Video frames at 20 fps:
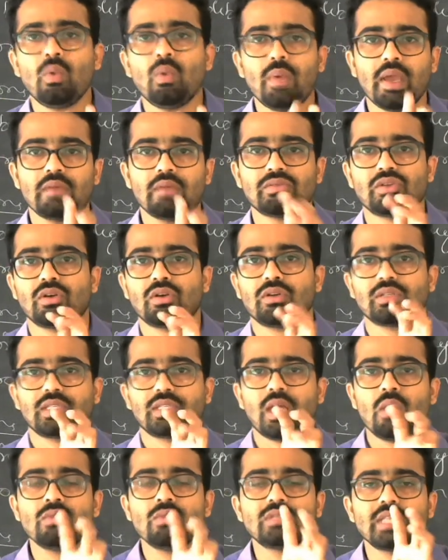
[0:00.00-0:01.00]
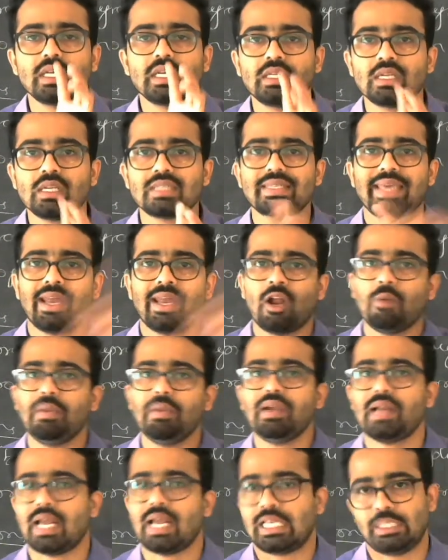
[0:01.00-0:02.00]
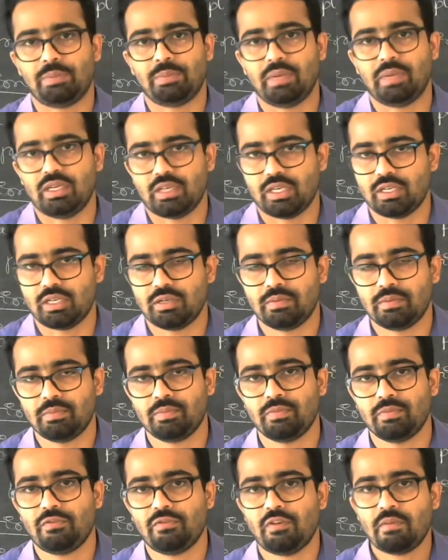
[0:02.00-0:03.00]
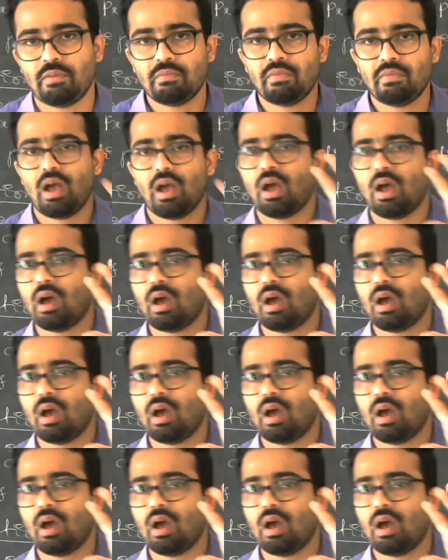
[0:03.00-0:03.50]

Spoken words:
waves or sound signals cannot be transmitted from one